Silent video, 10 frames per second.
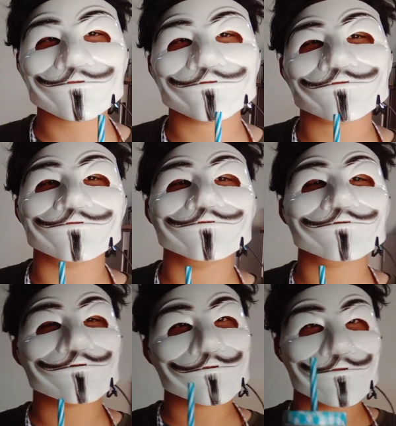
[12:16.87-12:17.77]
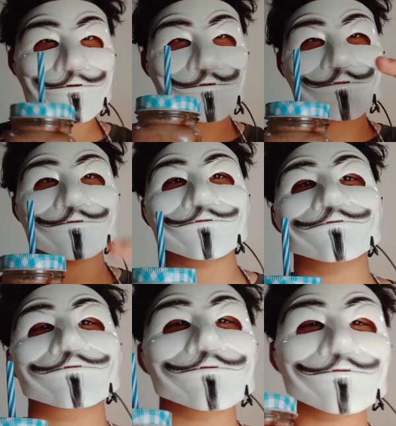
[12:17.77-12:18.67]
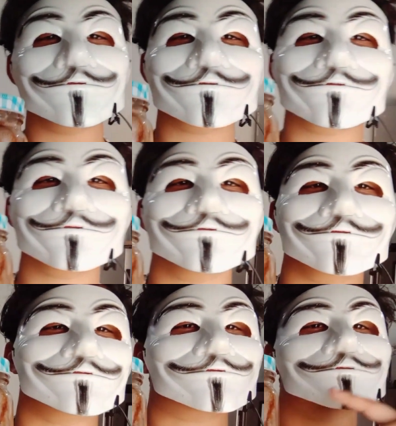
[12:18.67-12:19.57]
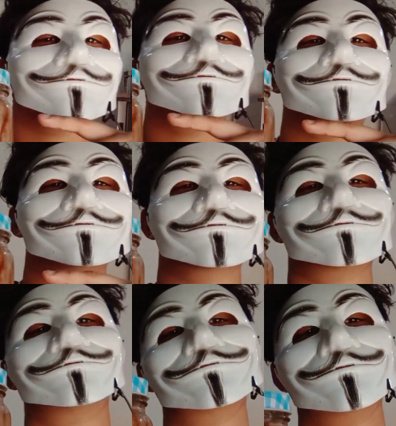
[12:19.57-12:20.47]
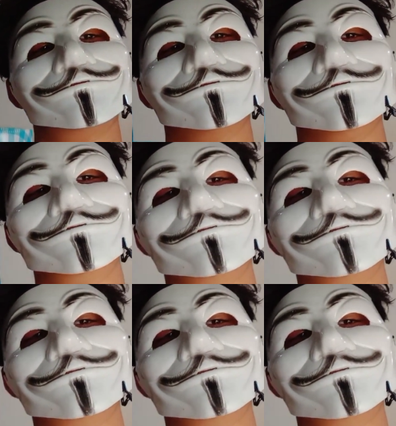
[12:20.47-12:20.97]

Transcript: So, I'll see you guys next time. By the time I go finish the thing. See you.